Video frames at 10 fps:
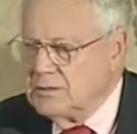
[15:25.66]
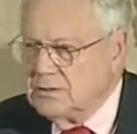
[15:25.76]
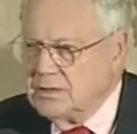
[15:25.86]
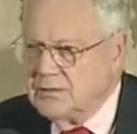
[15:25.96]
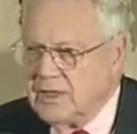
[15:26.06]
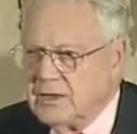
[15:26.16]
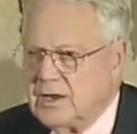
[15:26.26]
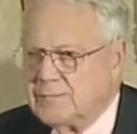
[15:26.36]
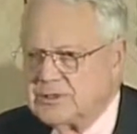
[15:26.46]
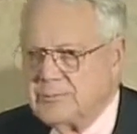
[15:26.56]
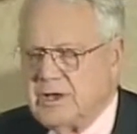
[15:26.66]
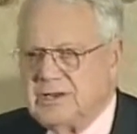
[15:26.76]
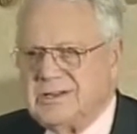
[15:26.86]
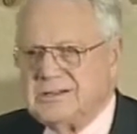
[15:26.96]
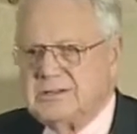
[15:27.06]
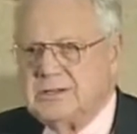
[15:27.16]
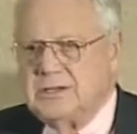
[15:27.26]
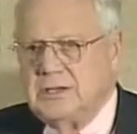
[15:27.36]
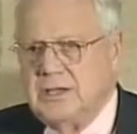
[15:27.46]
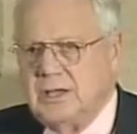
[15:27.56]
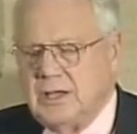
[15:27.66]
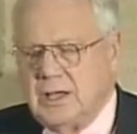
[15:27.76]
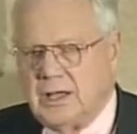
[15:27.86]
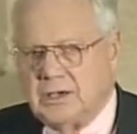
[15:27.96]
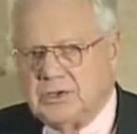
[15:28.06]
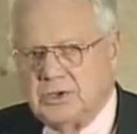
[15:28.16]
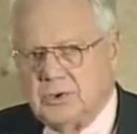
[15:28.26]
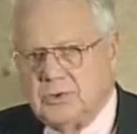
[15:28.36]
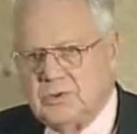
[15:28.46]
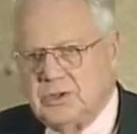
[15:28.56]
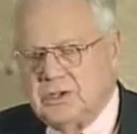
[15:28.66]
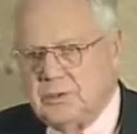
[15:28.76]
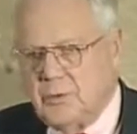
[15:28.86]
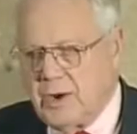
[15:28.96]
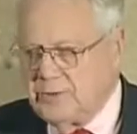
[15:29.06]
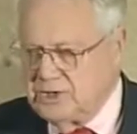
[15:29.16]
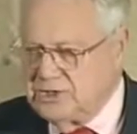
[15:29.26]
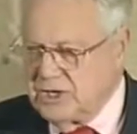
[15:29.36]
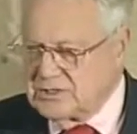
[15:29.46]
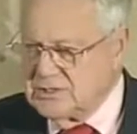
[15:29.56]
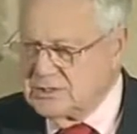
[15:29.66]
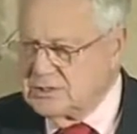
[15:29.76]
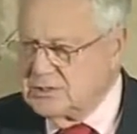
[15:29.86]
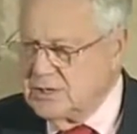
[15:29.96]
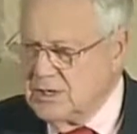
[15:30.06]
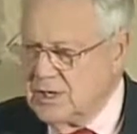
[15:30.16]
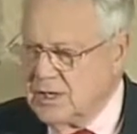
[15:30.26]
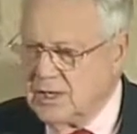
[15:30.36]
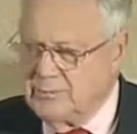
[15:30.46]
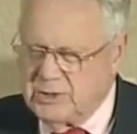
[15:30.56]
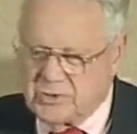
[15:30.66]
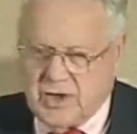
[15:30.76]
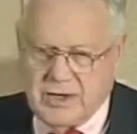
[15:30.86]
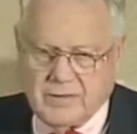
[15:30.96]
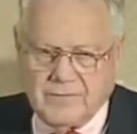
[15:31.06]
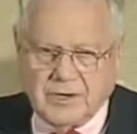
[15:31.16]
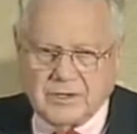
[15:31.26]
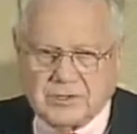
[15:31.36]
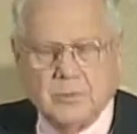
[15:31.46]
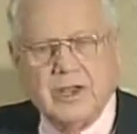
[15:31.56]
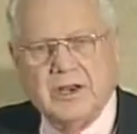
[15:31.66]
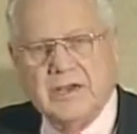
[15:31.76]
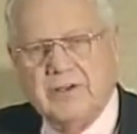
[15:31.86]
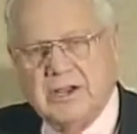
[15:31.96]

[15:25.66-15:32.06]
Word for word: they ended up submitting it uh, to the Department of Justice. He'd been tried, convicted, so we had to have a